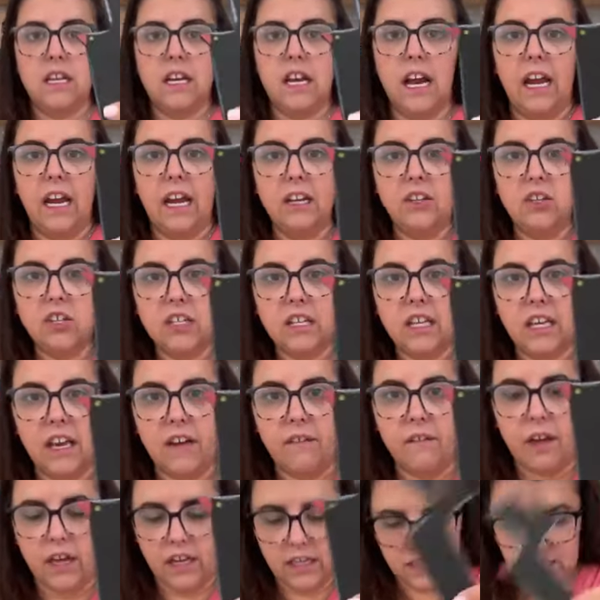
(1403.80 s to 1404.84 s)
to kind of just
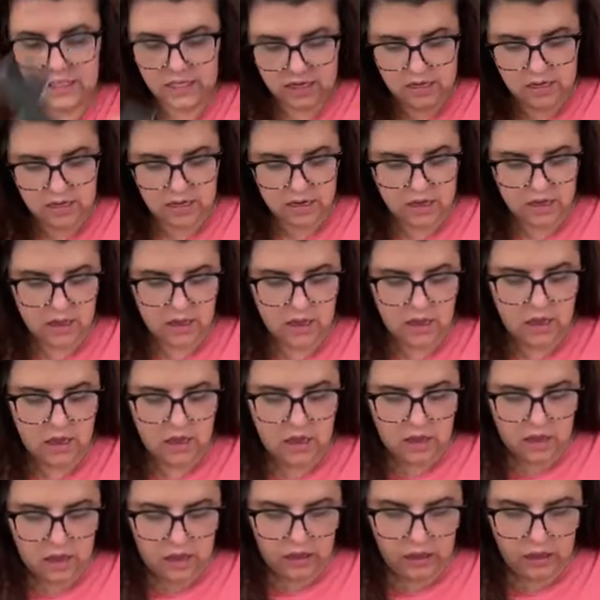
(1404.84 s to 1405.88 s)
give it
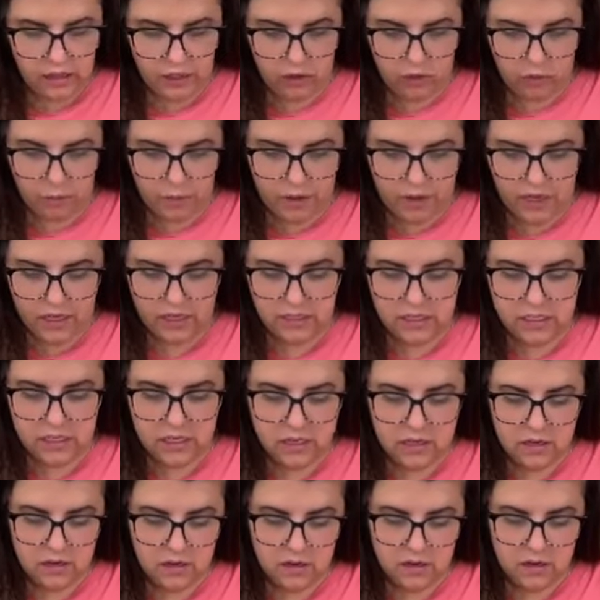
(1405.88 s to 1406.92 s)
a little
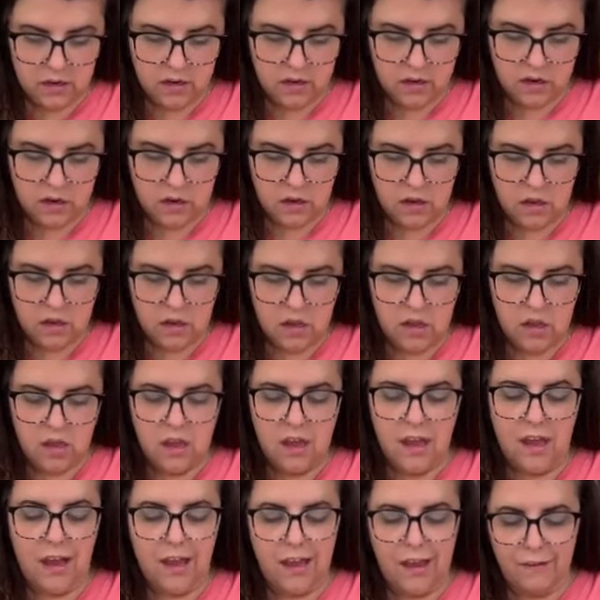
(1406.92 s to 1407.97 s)
bit
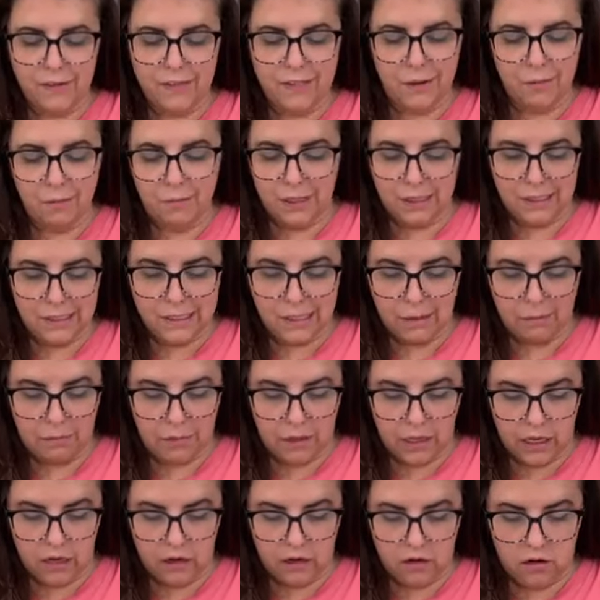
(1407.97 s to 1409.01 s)
of something,
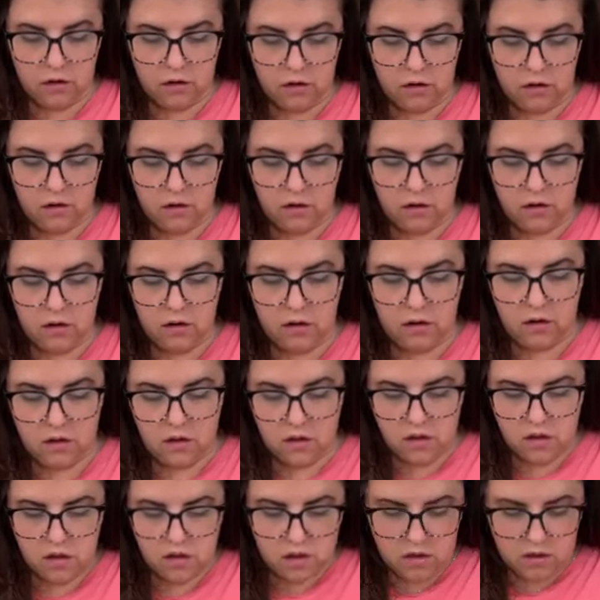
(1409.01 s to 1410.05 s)
something.
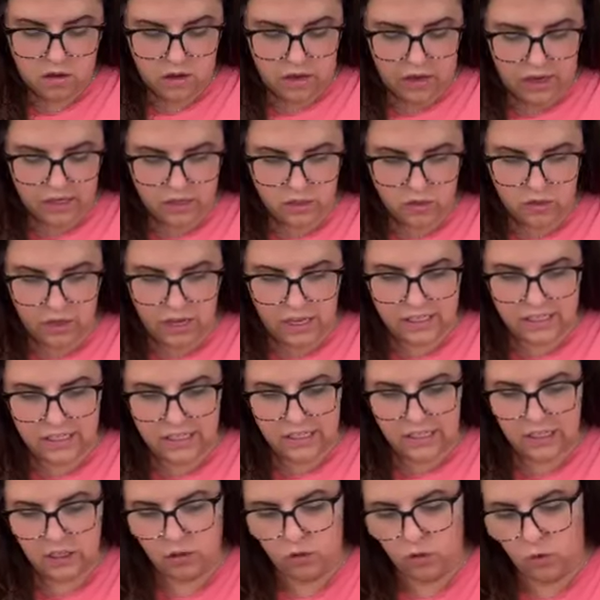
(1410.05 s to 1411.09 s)
Okay, so that's
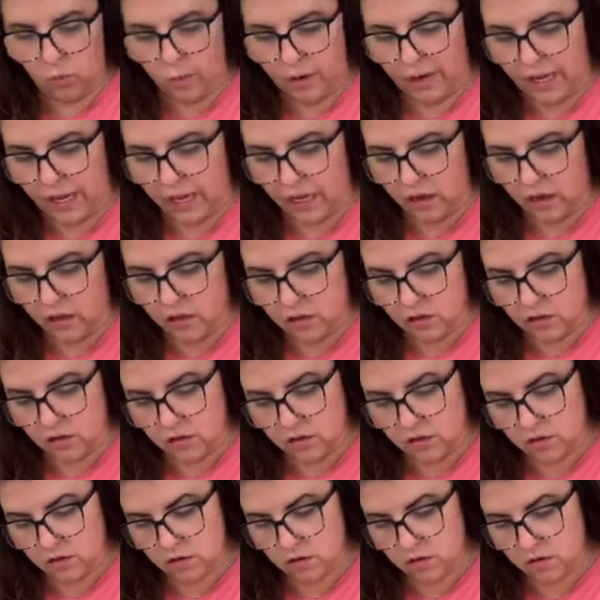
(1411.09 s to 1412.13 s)
its little wing.
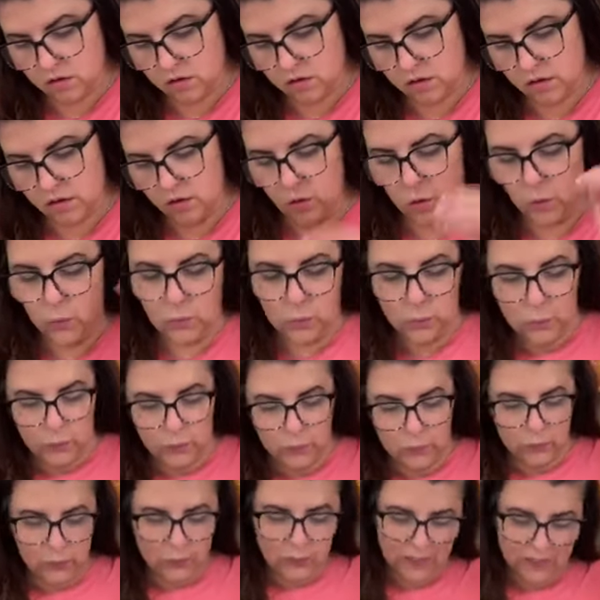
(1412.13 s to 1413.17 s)

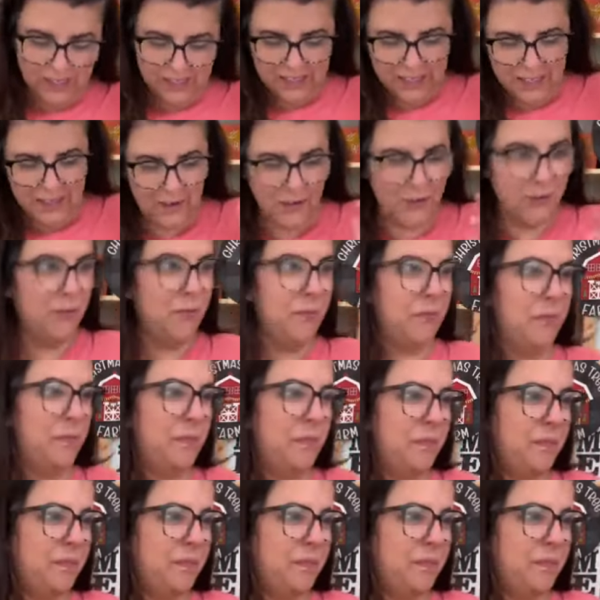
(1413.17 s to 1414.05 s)
Oh, that's cute.